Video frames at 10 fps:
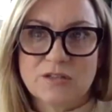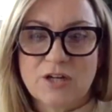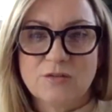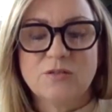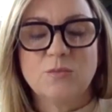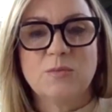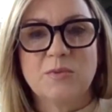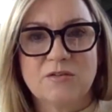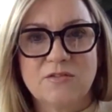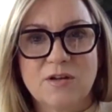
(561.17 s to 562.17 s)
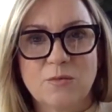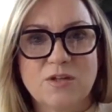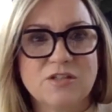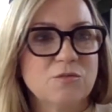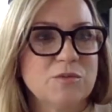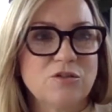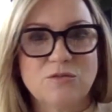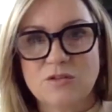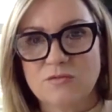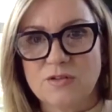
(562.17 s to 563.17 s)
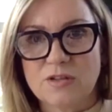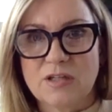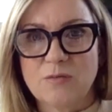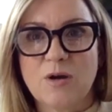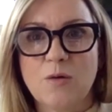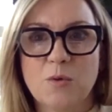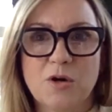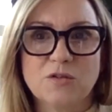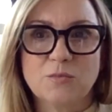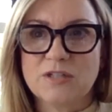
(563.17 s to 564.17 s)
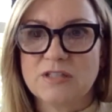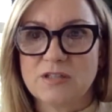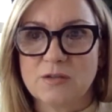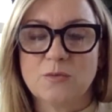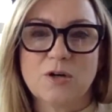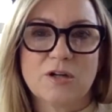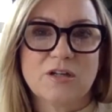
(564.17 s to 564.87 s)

How did we pivot? What did we do differently? What worked? What didn't work?